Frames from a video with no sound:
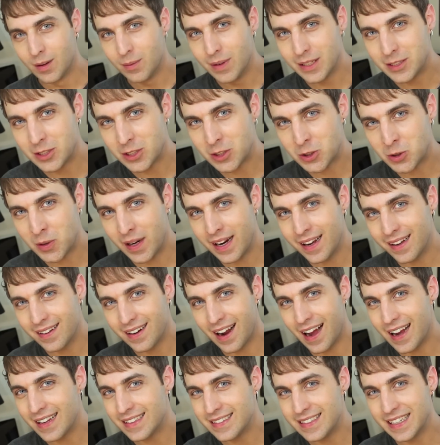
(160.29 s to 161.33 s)
Richard
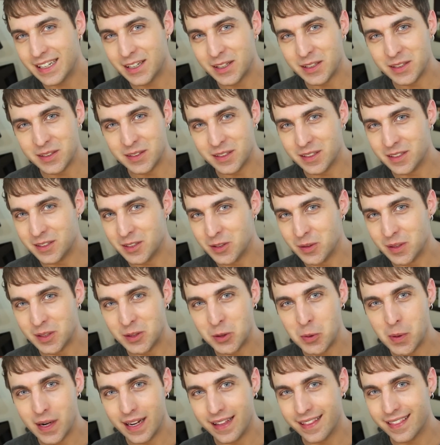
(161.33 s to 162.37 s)
Tran, I dare you to do a
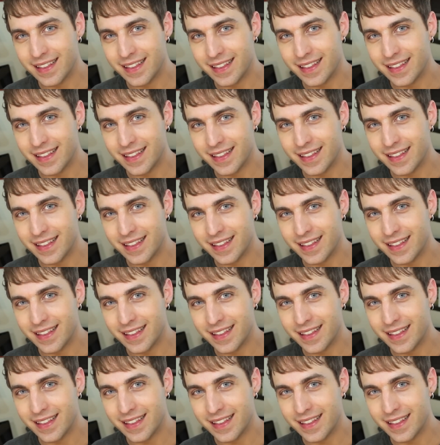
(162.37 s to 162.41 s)
20